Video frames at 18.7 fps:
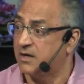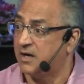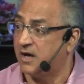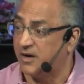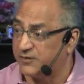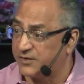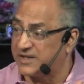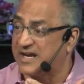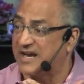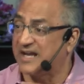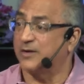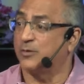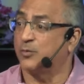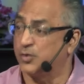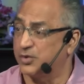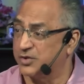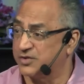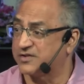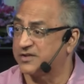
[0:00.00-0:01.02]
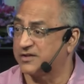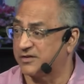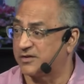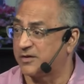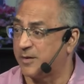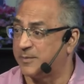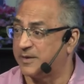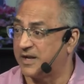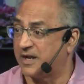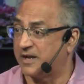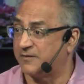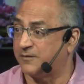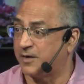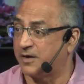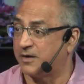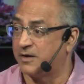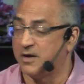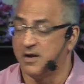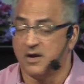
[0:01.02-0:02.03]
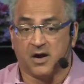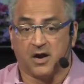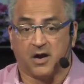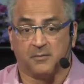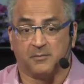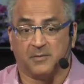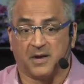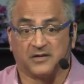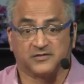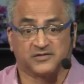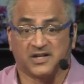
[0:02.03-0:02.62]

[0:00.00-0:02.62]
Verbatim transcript: of the kind of words that are coming out of our, our mouths.